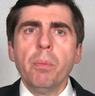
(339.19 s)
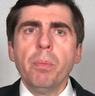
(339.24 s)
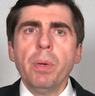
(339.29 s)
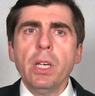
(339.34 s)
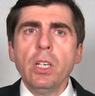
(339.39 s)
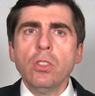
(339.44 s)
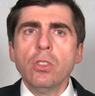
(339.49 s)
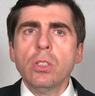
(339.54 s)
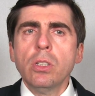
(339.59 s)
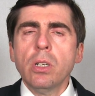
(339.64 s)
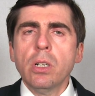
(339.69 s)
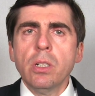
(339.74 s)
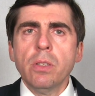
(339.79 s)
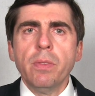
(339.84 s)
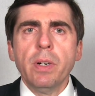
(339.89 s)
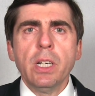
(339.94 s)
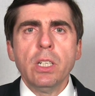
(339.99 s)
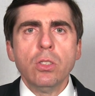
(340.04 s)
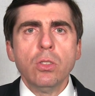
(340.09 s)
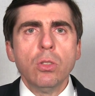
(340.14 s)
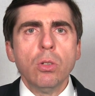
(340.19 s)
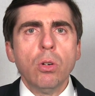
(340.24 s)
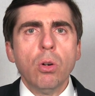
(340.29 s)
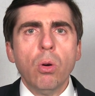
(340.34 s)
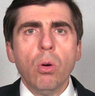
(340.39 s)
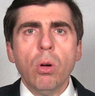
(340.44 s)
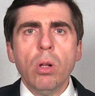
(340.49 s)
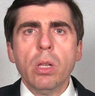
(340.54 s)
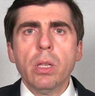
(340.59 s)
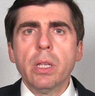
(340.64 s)
Patients are advised to
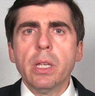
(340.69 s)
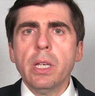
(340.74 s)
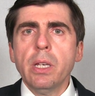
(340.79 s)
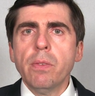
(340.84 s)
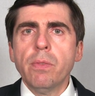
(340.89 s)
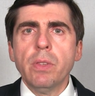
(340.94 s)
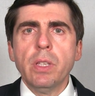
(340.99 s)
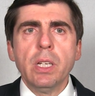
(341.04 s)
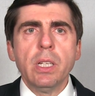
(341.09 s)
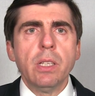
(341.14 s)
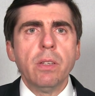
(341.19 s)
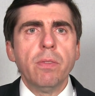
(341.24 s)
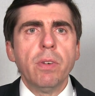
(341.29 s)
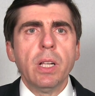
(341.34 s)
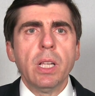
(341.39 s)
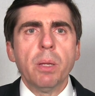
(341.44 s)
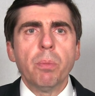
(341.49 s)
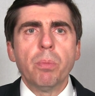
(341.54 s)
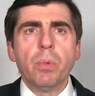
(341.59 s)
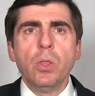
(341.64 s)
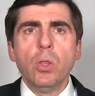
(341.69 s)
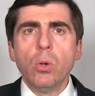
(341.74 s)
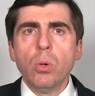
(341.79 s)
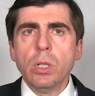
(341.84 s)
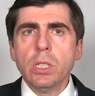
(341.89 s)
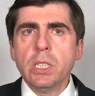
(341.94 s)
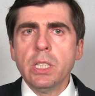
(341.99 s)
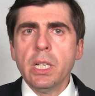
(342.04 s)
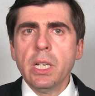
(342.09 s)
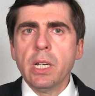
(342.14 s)
call if they develop
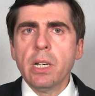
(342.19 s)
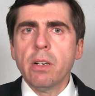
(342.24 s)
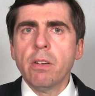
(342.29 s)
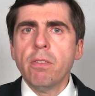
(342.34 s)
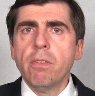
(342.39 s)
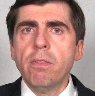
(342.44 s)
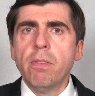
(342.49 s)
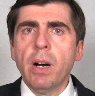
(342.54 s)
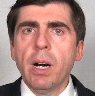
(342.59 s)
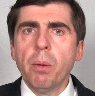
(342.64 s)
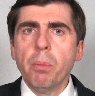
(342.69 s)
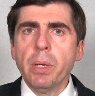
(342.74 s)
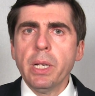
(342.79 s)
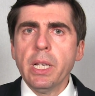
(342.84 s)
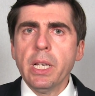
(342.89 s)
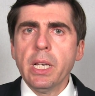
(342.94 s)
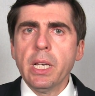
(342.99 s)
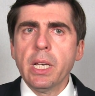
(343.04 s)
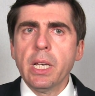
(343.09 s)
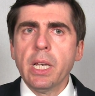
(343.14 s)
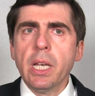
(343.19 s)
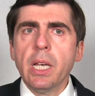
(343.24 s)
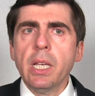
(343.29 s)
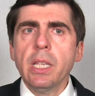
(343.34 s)
nausea, vomiting,